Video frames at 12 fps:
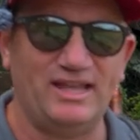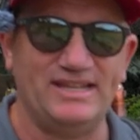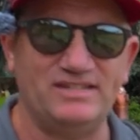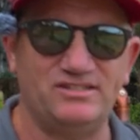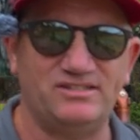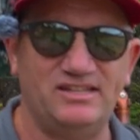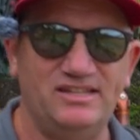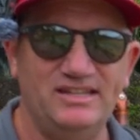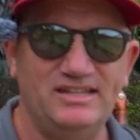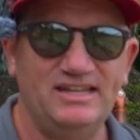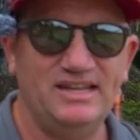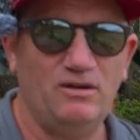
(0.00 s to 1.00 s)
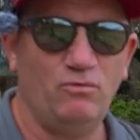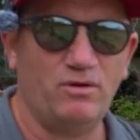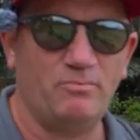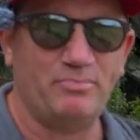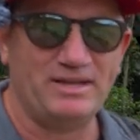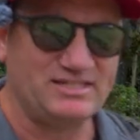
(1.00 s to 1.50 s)
lens.
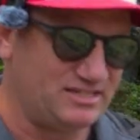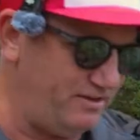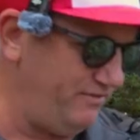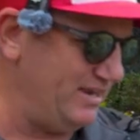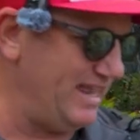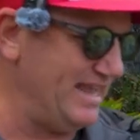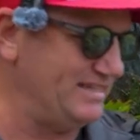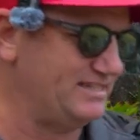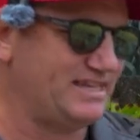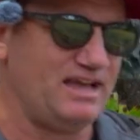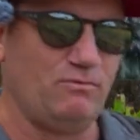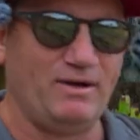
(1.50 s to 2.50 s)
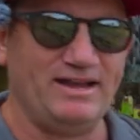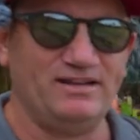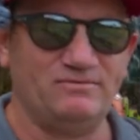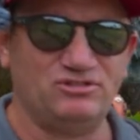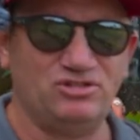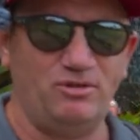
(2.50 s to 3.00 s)
What a beast of a lens, can't wait.
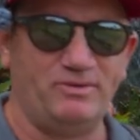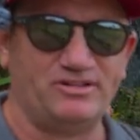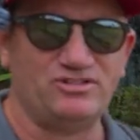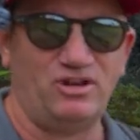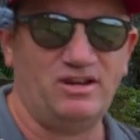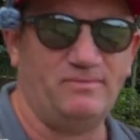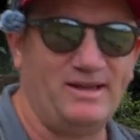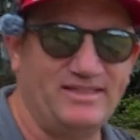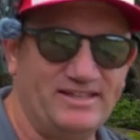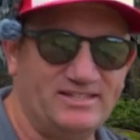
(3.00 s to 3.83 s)
Super excited about